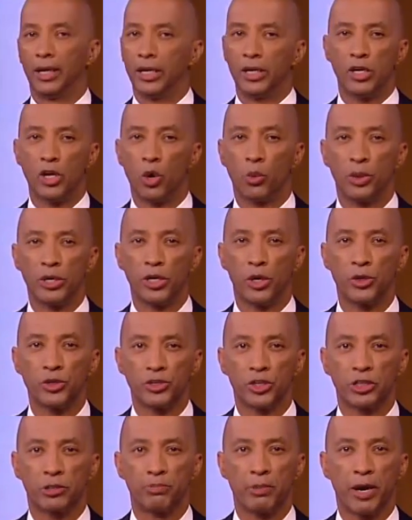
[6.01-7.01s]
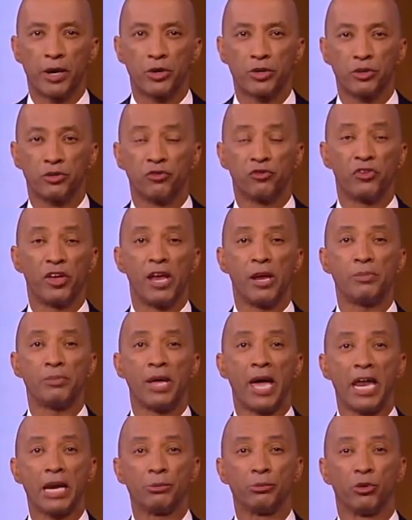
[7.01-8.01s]
And no one knows this better than
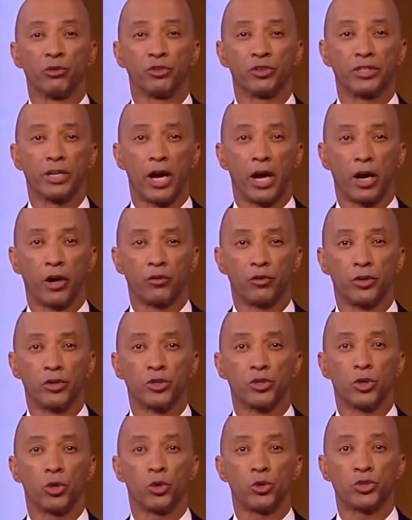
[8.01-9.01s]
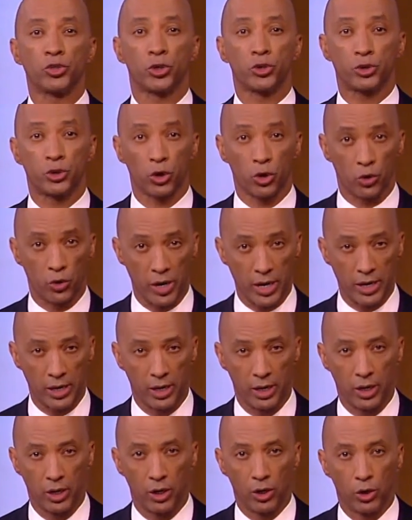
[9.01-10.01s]
famed animal photographer Joel Sartore,
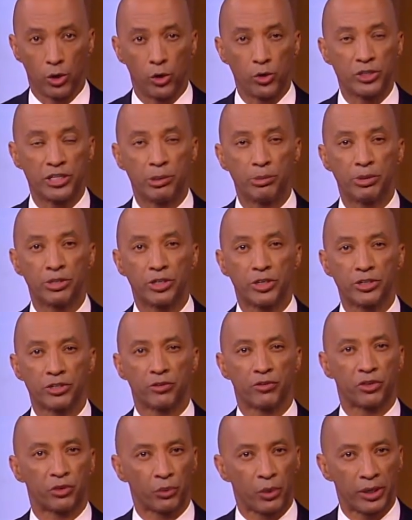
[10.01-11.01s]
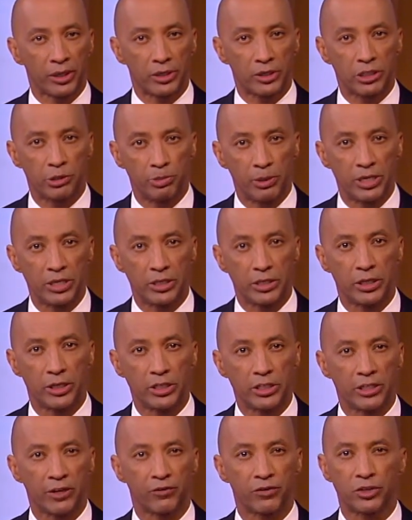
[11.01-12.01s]
whose images of threatened
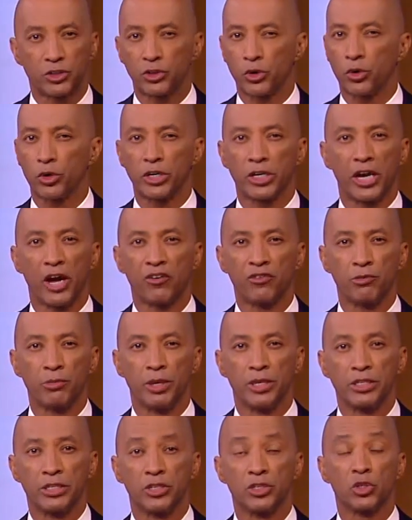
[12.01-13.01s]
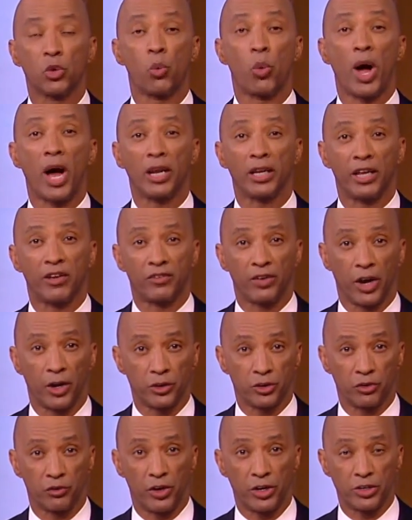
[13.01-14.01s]
species have stirred governments into wildlife
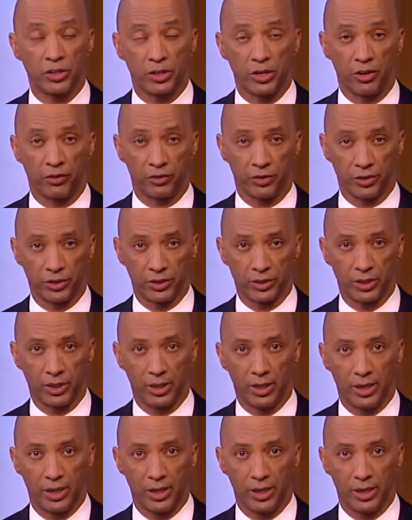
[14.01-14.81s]
conservation efforts.